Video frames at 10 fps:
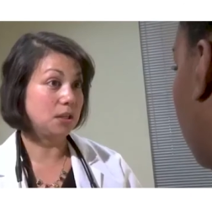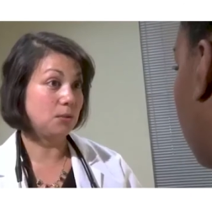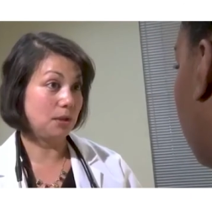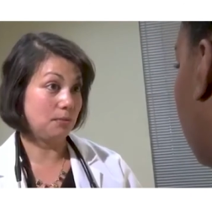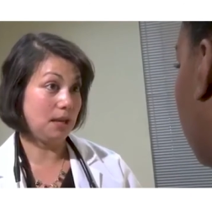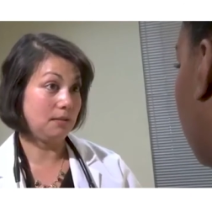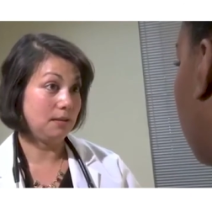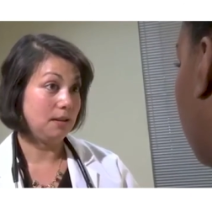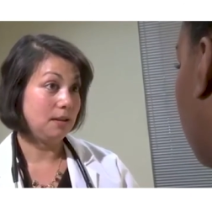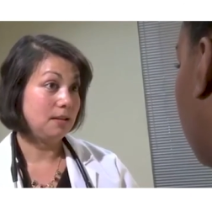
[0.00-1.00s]
this with me.
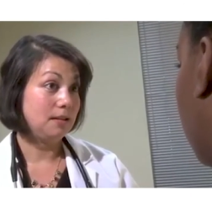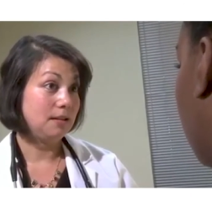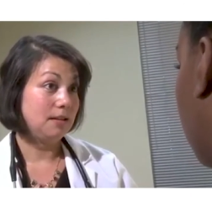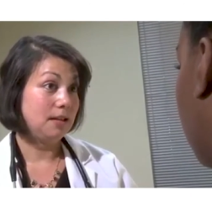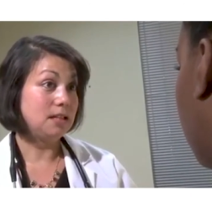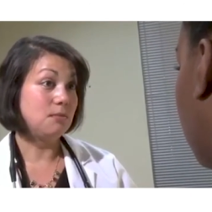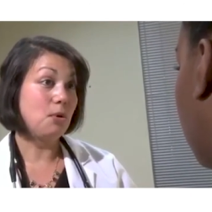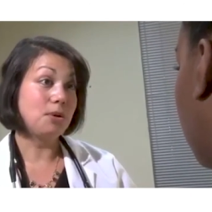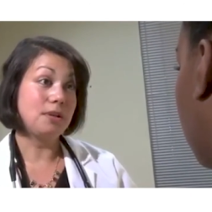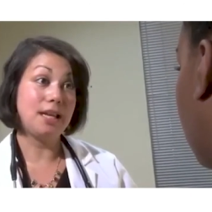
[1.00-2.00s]
It's
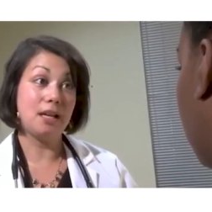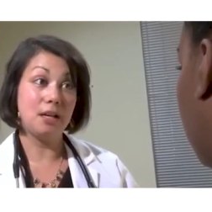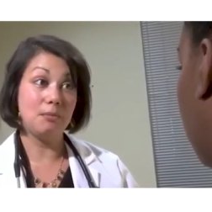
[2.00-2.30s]
important I get a